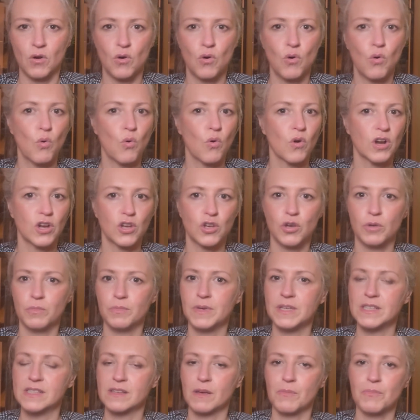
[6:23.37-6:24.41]
or it could
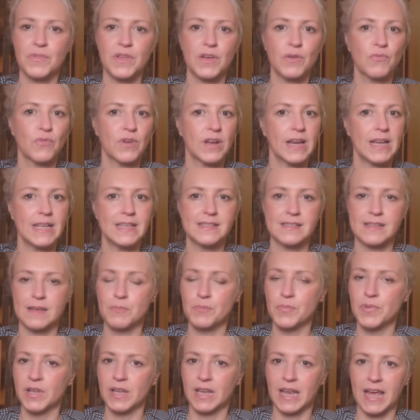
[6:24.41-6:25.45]
be something really
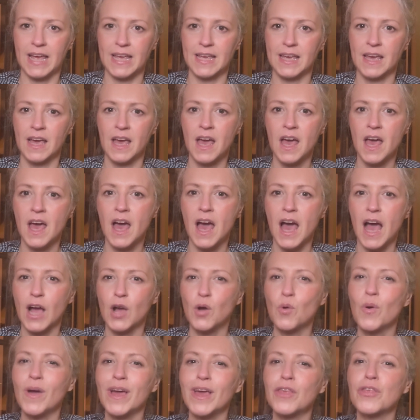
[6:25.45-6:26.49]
simple like a
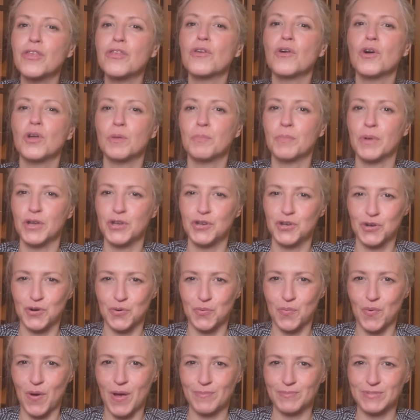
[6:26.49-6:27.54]
quick thought about your
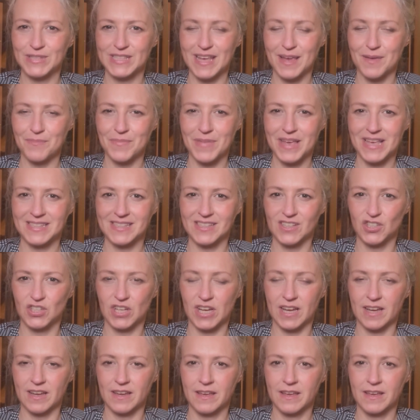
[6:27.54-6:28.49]
website messaging.